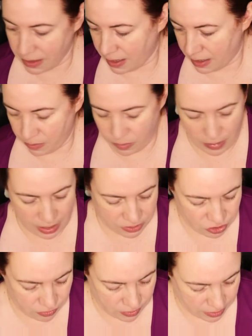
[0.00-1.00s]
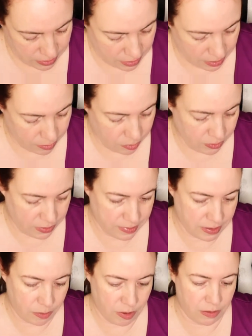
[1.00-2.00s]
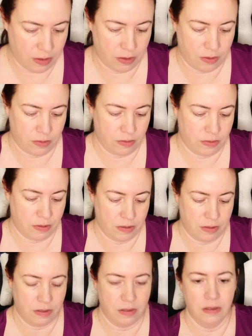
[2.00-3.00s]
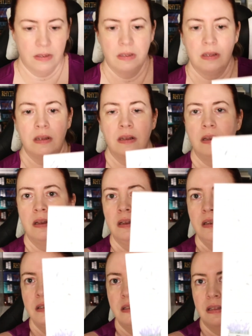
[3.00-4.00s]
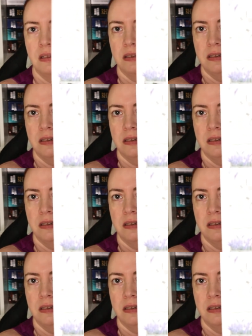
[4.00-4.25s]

Kind of match with up with some of those the